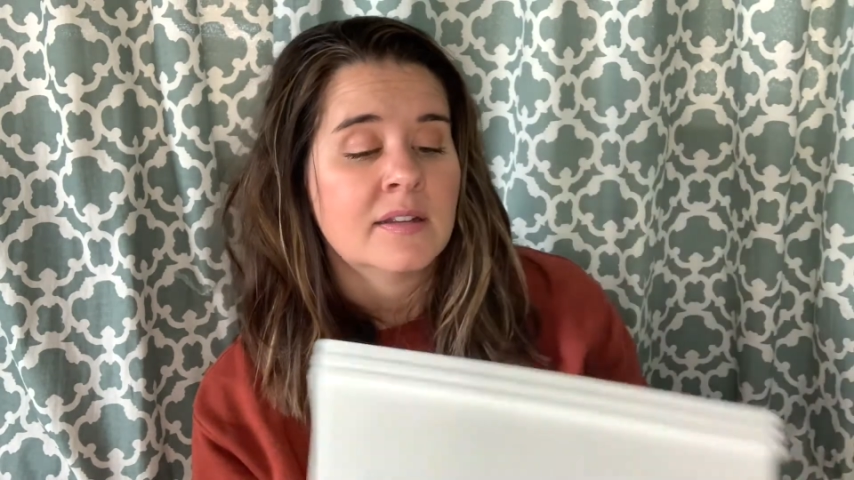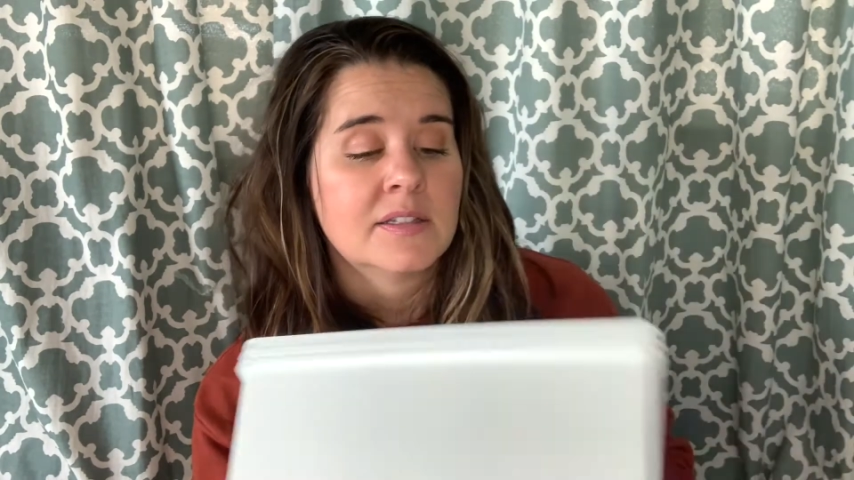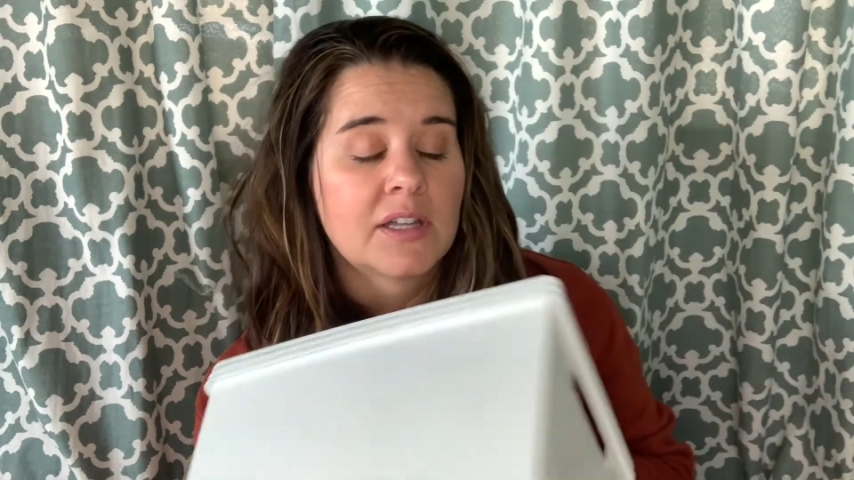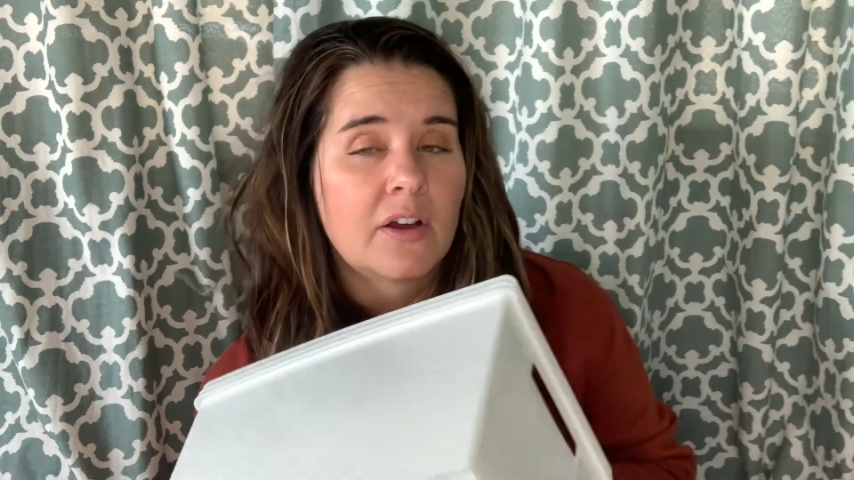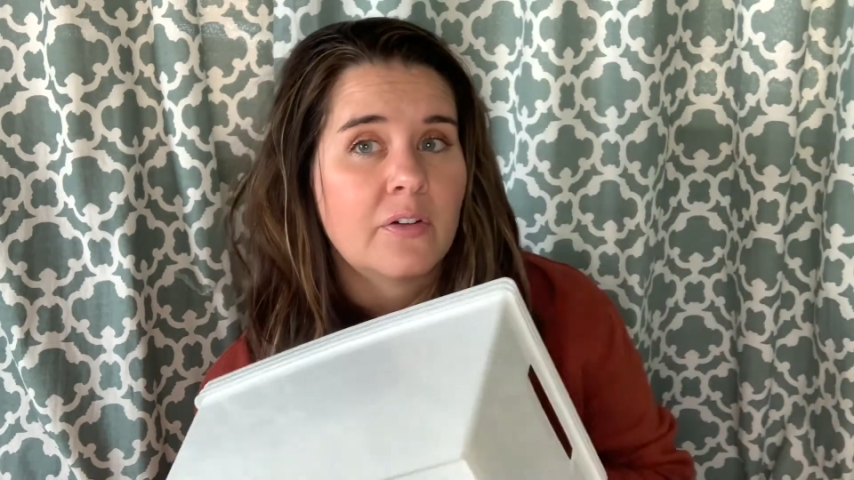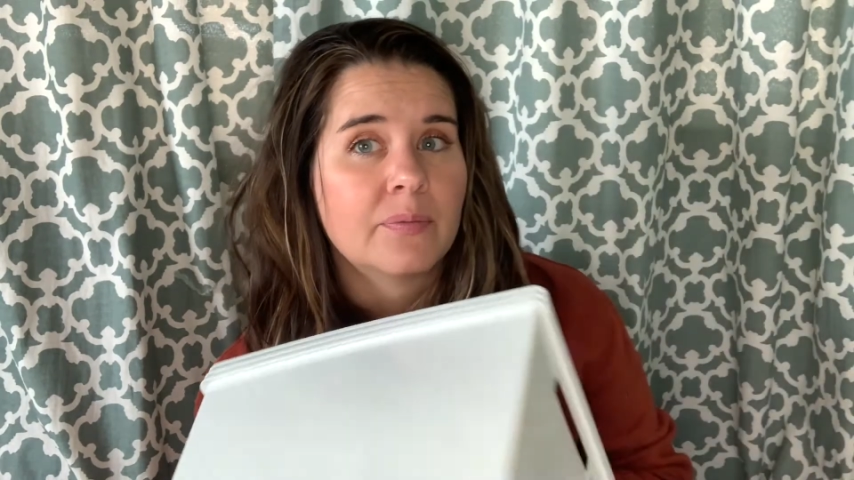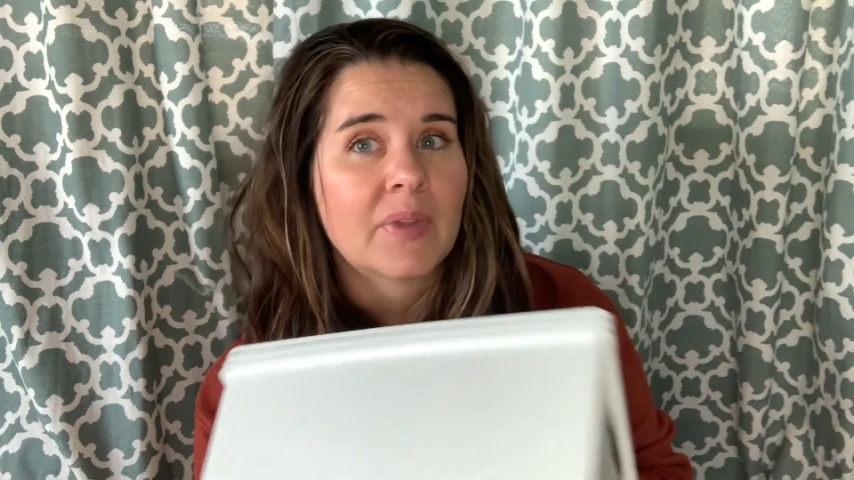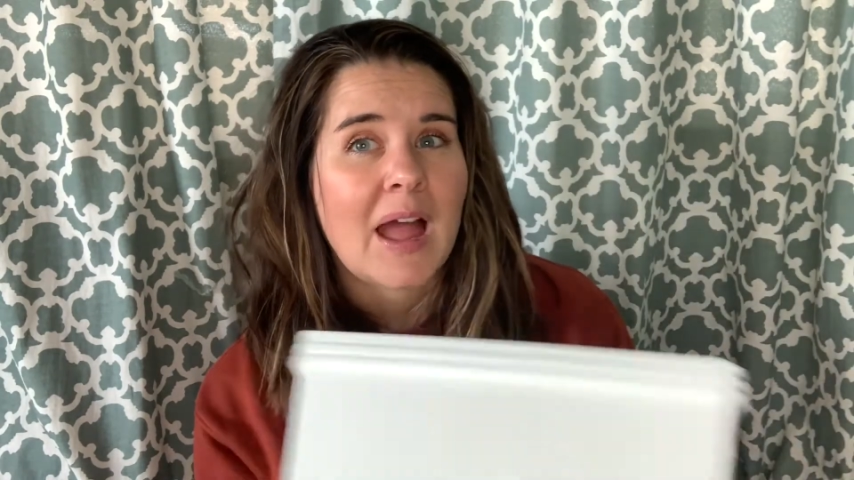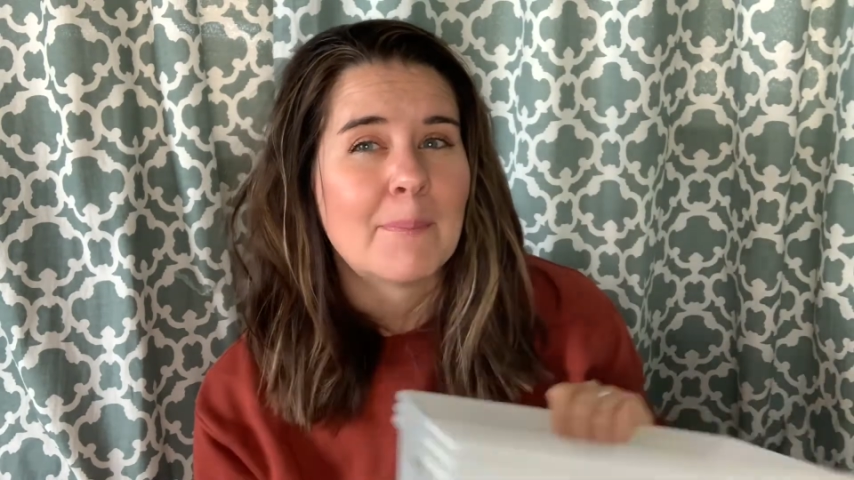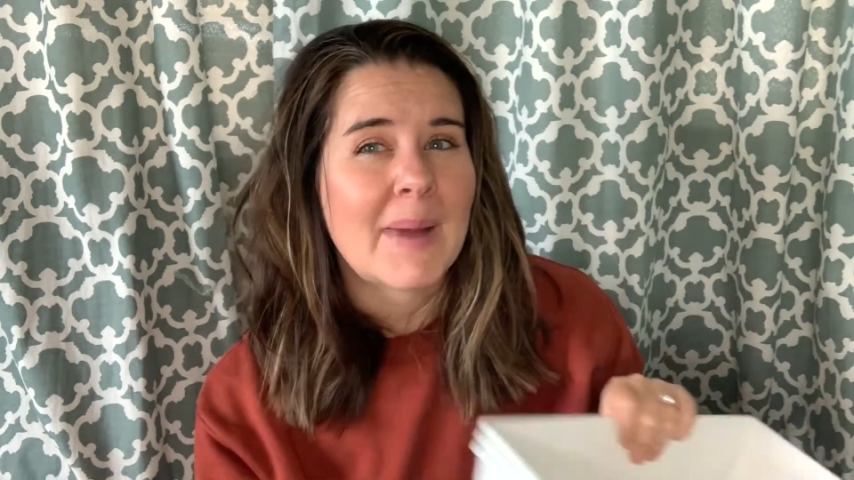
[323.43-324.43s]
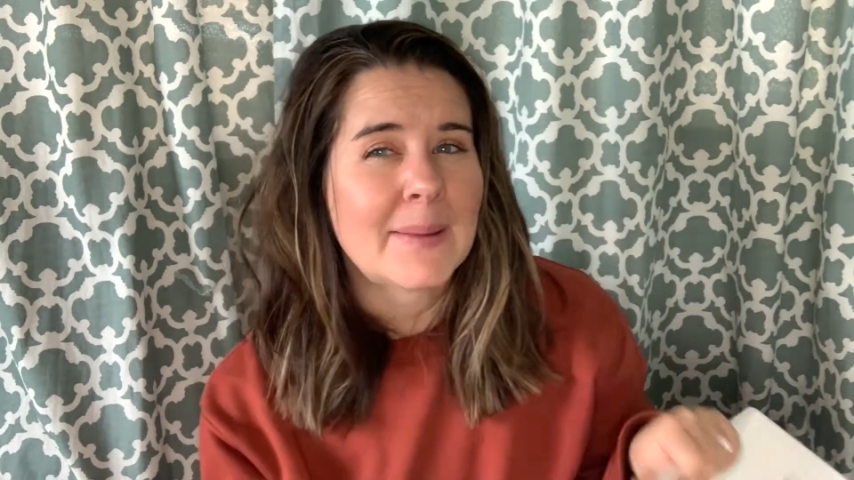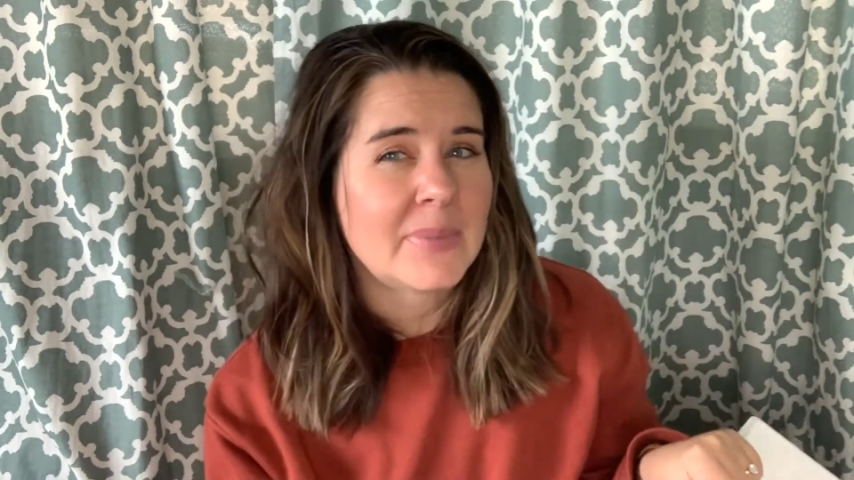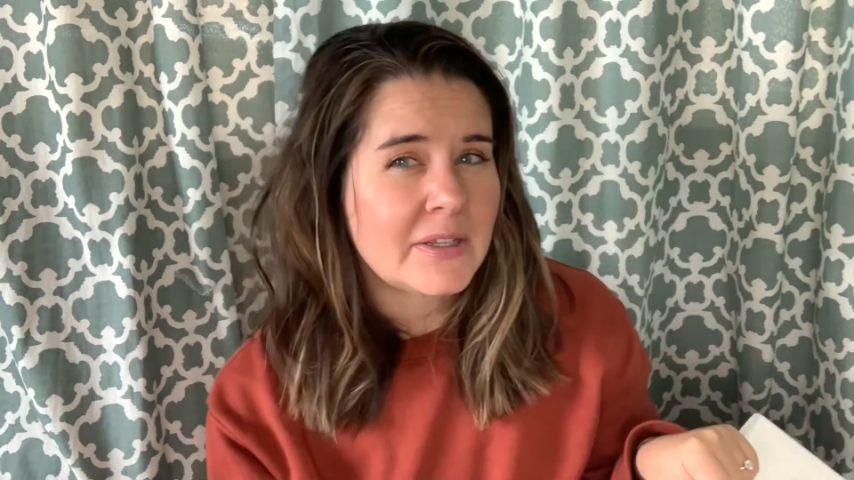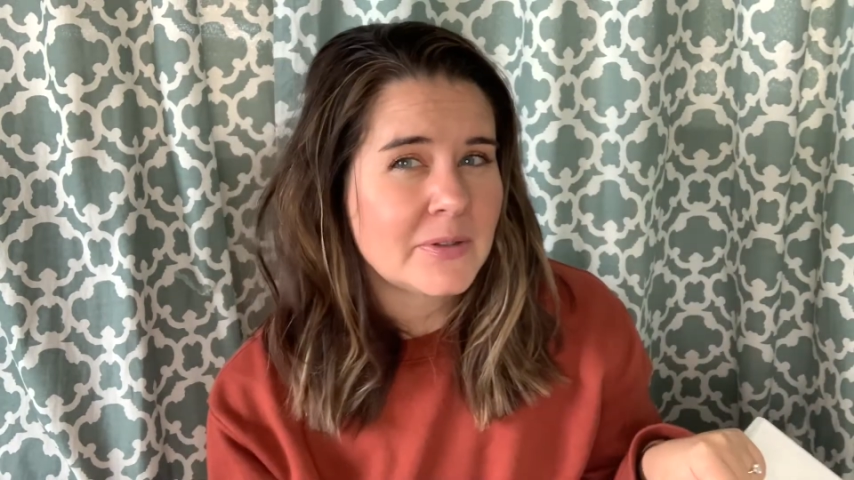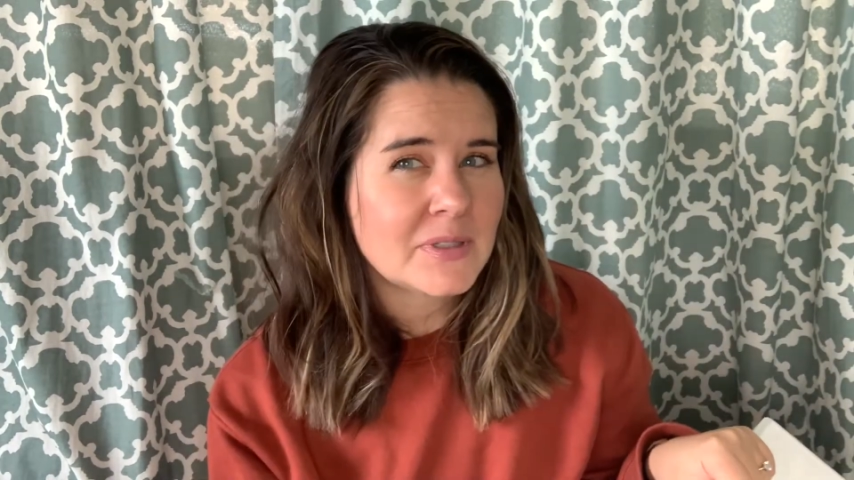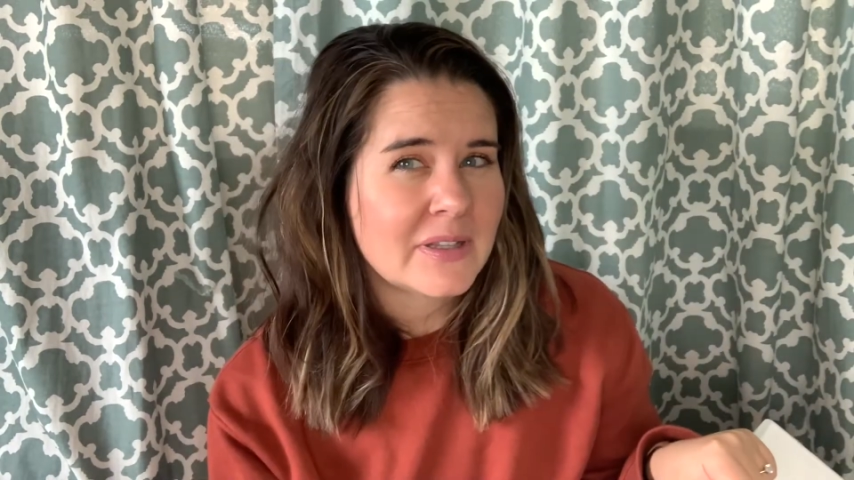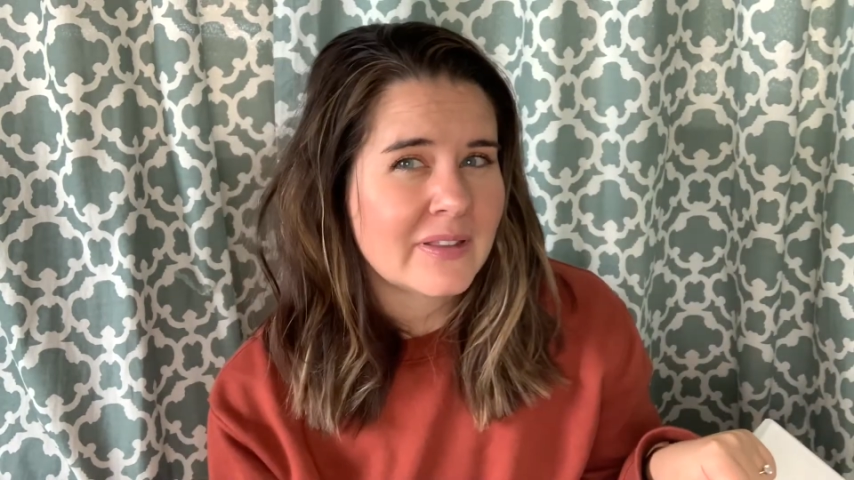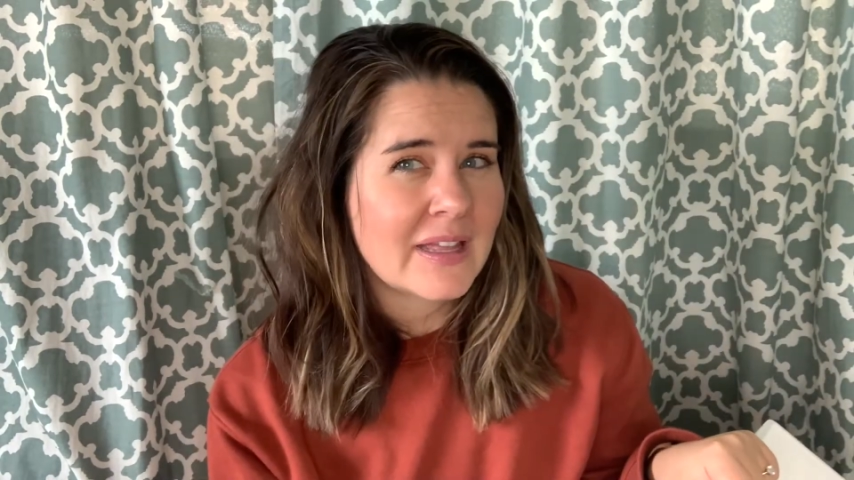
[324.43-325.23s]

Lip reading: So I might be using